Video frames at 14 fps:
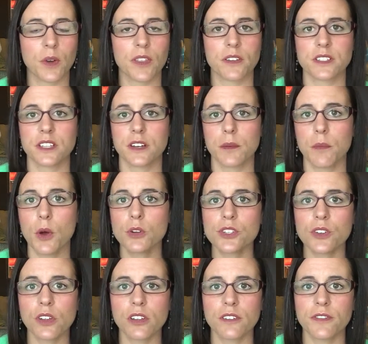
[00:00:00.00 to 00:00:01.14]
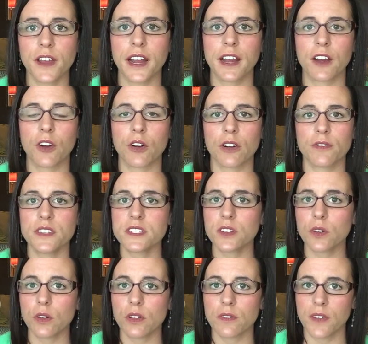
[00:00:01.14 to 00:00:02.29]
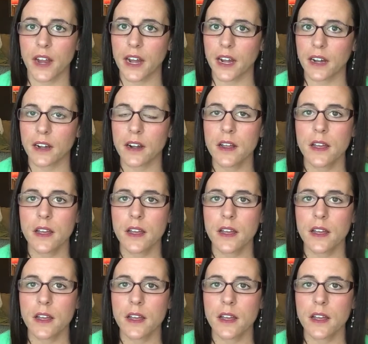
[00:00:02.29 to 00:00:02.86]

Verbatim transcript: whether it's an emotional affair or a physical affair,